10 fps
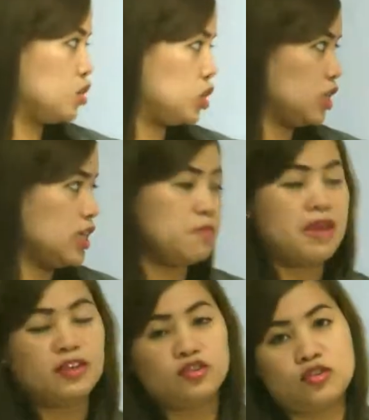question and
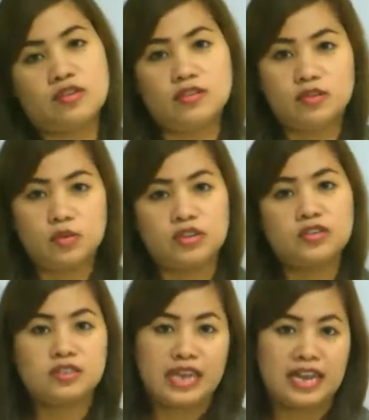make sure that you
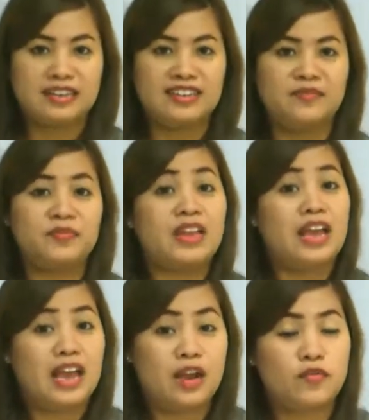understand
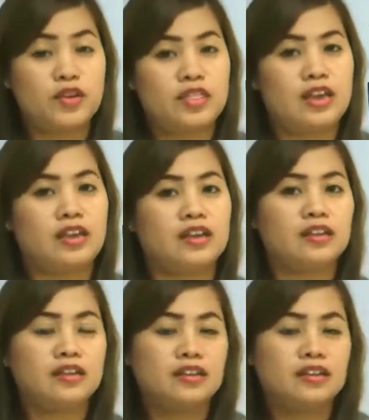everything.